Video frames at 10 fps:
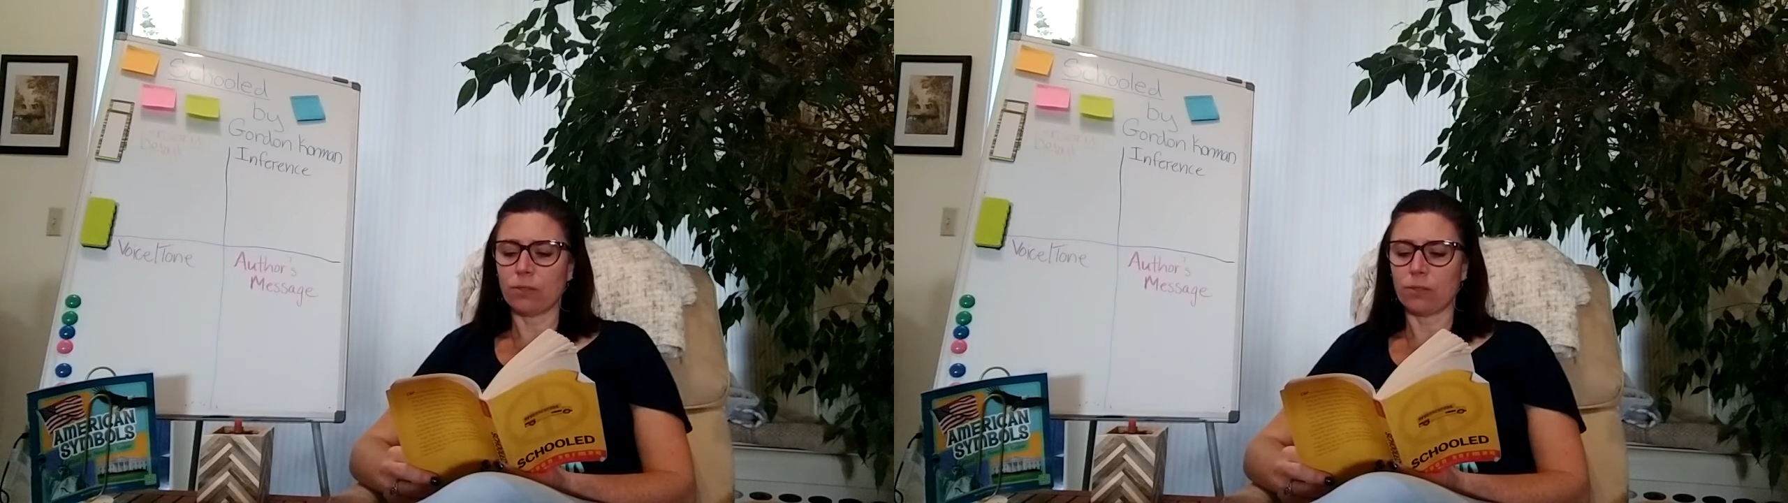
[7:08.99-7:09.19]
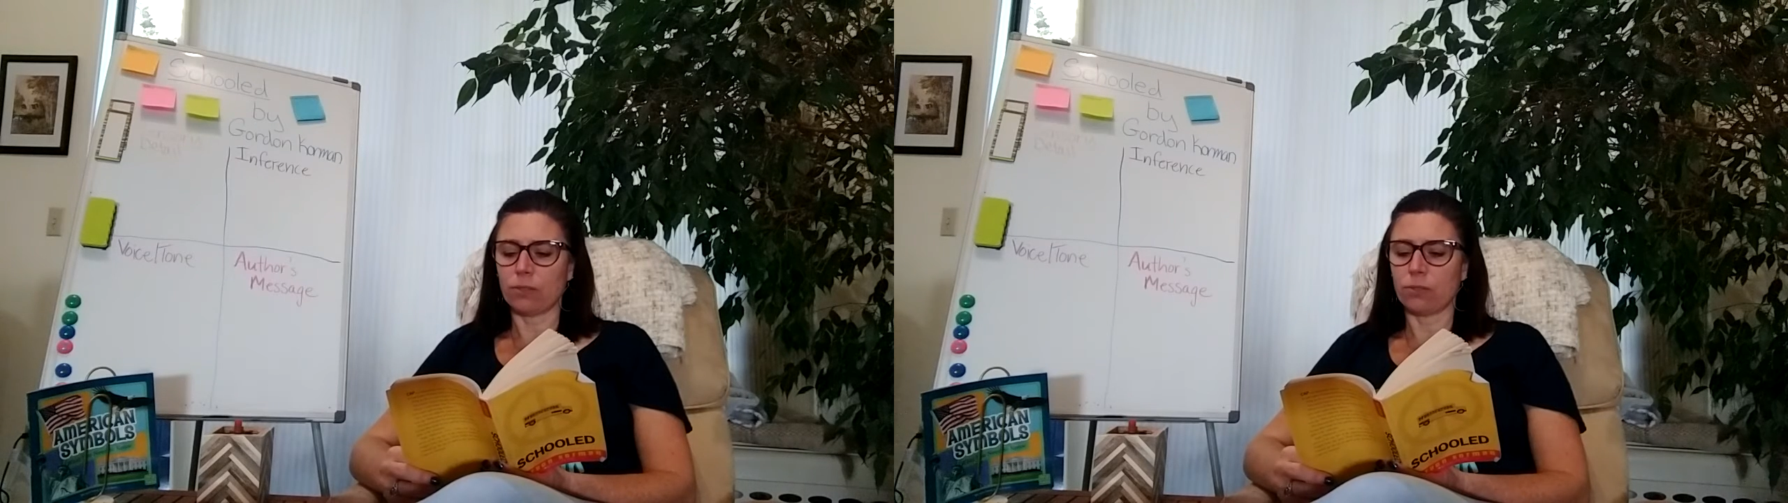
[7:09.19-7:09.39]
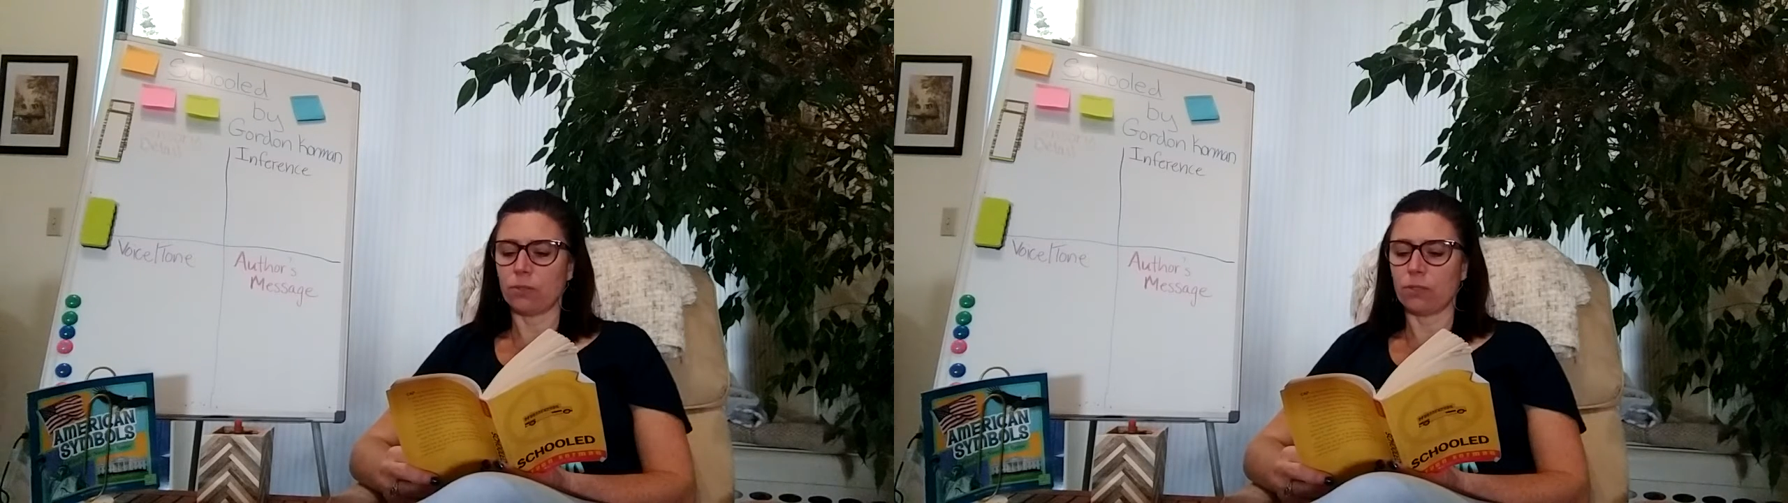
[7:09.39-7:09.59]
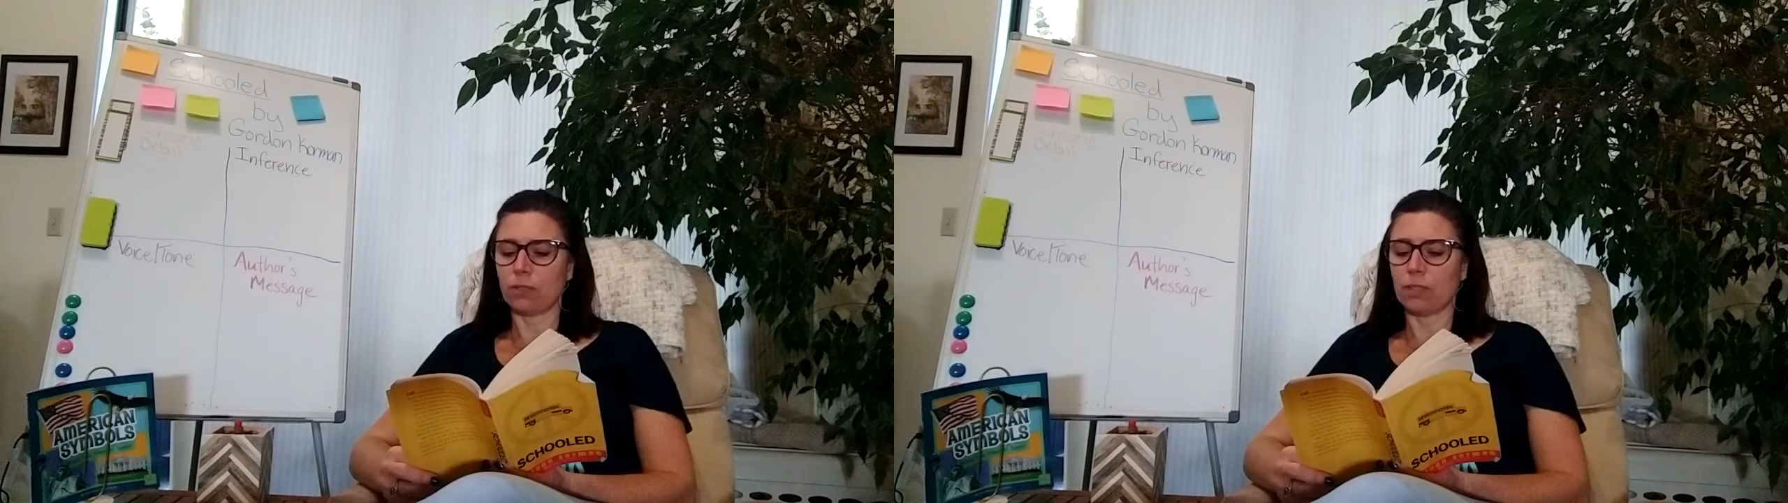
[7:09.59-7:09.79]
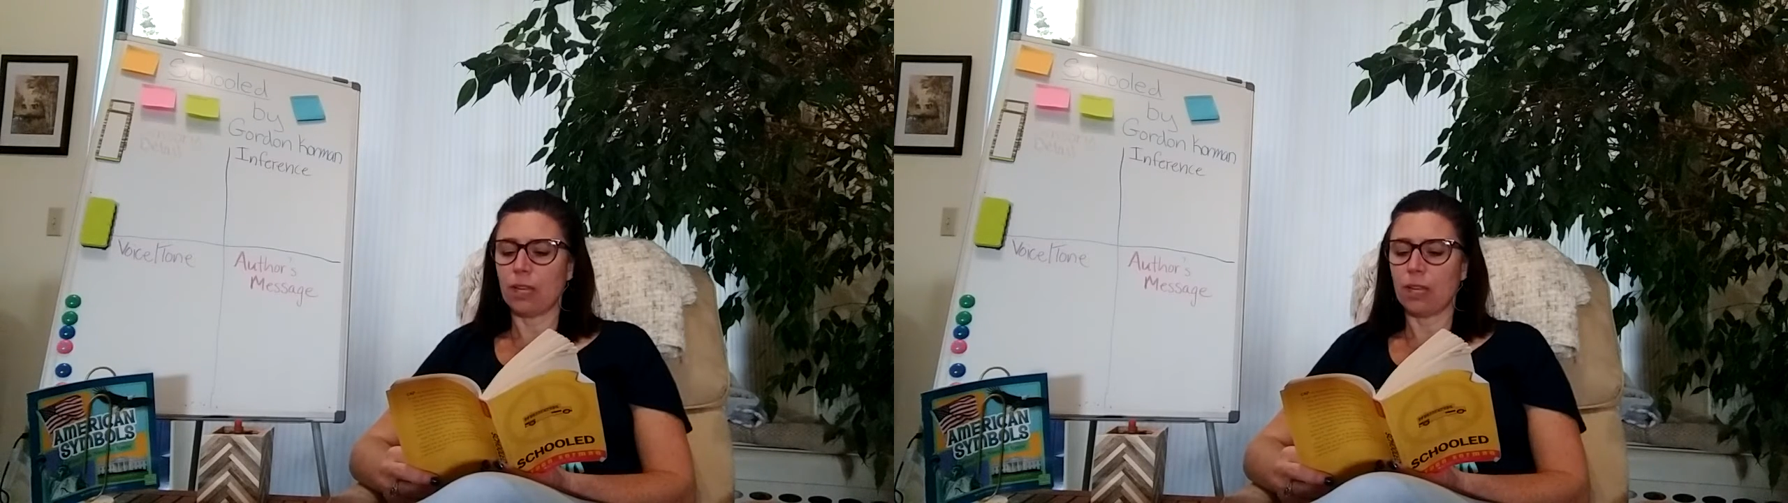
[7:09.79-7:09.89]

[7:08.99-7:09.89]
told the truth.